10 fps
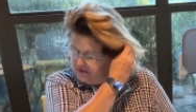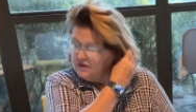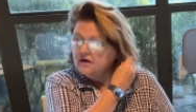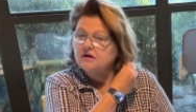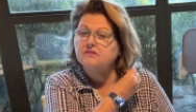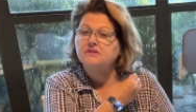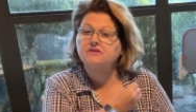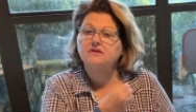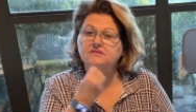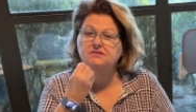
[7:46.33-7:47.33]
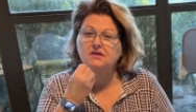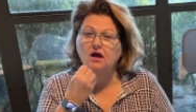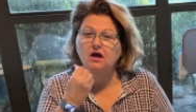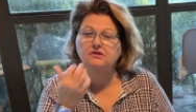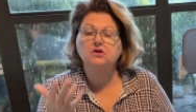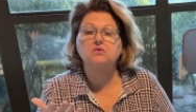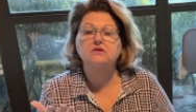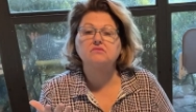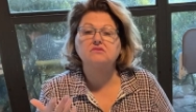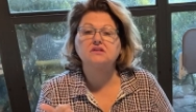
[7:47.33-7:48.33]
that is an
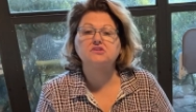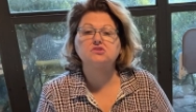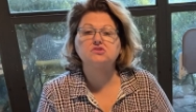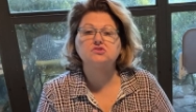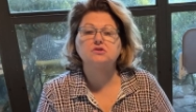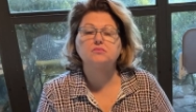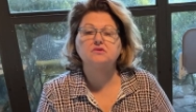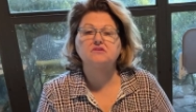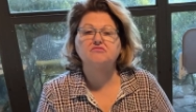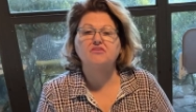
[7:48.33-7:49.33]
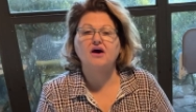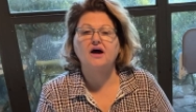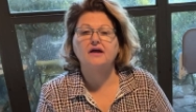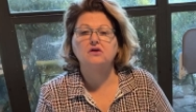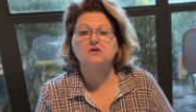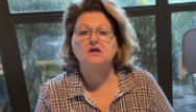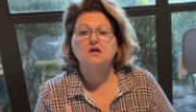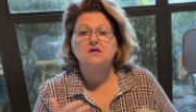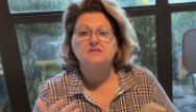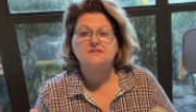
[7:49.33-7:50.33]
ongoing relationship with a fire
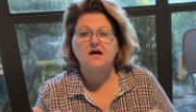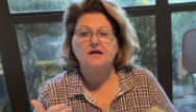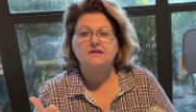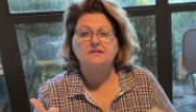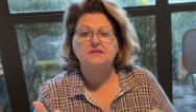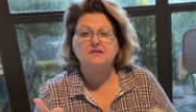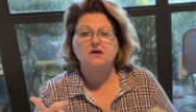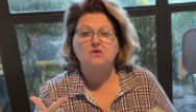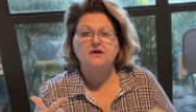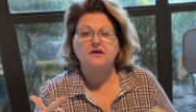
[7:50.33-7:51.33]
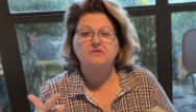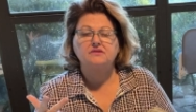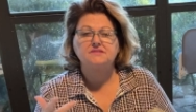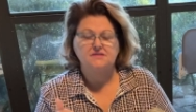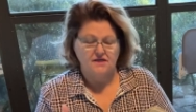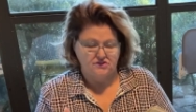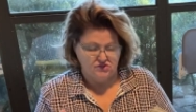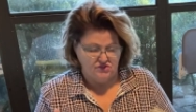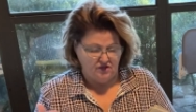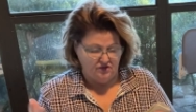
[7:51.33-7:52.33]
sign, Leo, Aries,
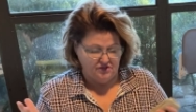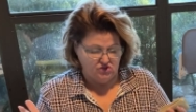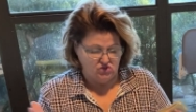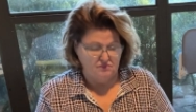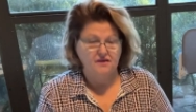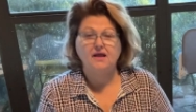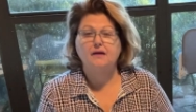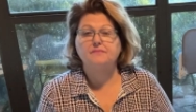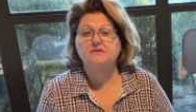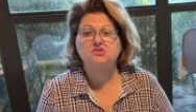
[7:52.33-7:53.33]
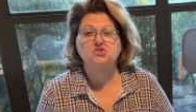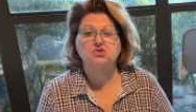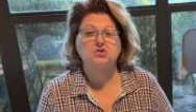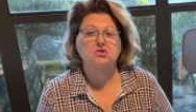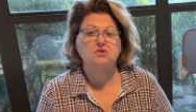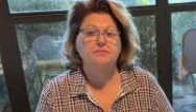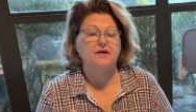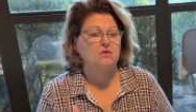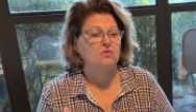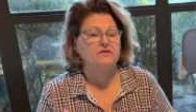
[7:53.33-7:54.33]
Sagittarius, you may not be sure
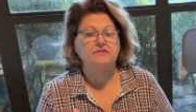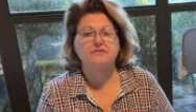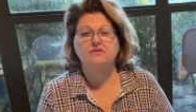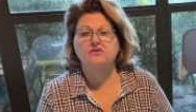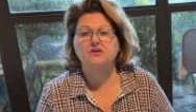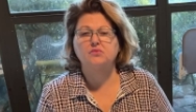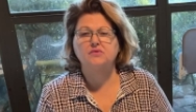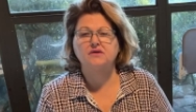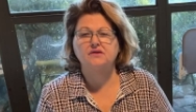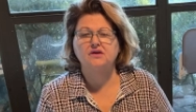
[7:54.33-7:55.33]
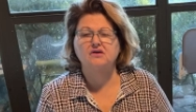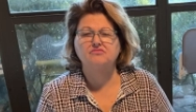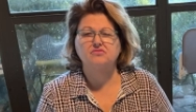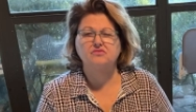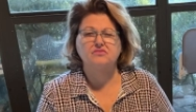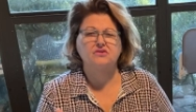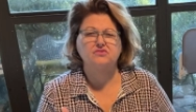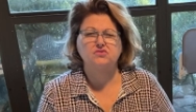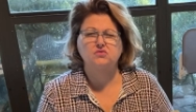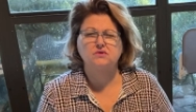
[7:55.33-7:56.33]
about whether they're going to be enough, or they're
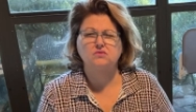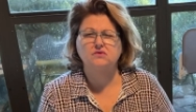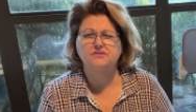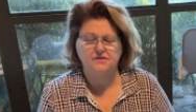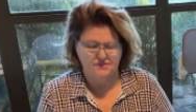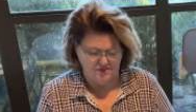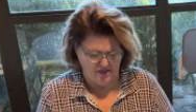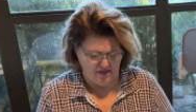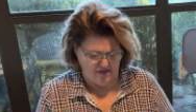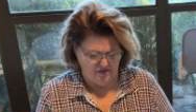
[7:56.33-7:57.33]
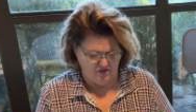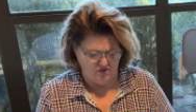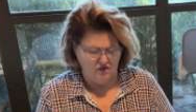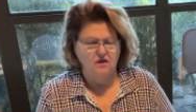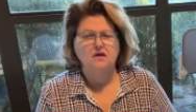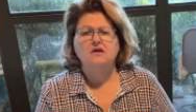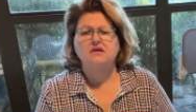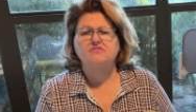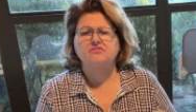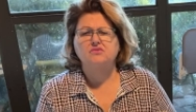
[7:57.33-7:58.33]
doing what they say, or
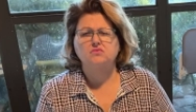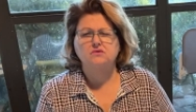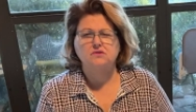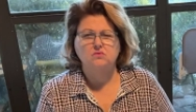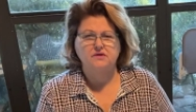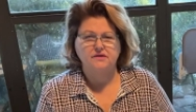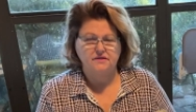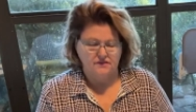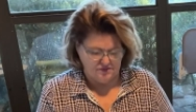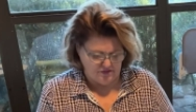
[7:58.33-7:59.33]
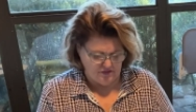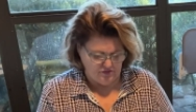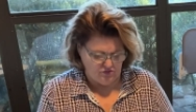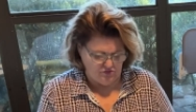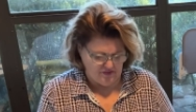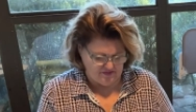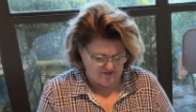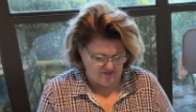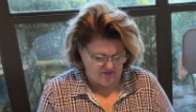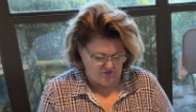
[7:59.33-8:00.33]
if you really want to continue. That's an
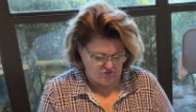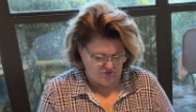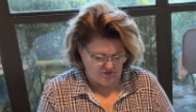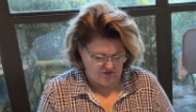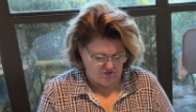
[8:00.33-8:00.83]
energy that